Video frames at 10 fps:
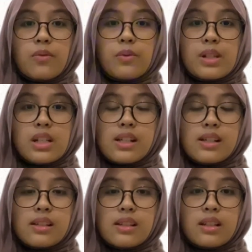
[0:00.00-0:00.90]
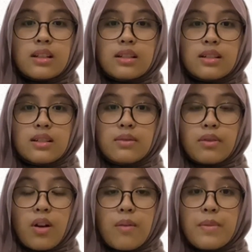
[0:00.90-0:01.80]
which is the
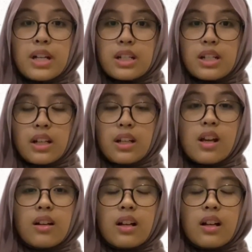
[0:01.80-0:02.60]
combustion.